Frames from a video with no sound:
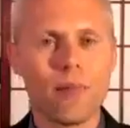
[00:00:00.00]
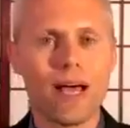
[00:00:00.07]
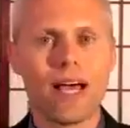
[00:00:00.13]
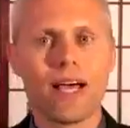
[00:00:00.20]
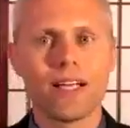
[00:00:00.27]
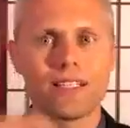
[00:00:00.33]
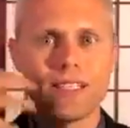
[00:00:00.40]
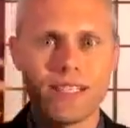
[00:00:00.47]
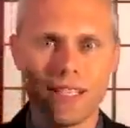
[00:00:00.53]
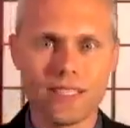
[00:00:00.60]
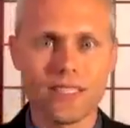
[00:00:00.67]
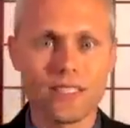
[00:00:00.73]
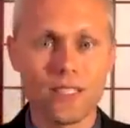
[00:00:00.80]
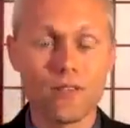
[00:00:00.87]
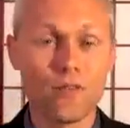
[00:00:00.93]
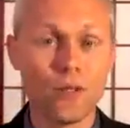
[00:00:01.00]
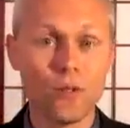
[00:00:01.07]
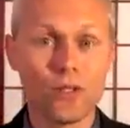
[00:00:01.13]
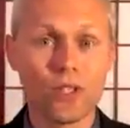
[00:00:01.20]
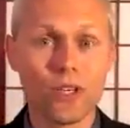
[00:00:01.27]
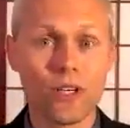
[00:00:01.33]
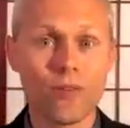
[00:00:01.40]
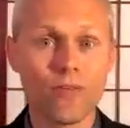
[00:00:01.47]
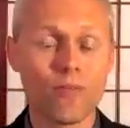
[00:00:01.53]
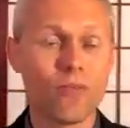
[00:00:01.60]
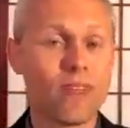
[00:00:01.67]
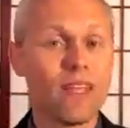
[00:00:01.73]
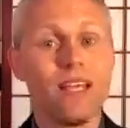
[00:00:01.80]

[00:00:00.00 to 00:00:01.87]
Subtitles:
past, you listen to the future.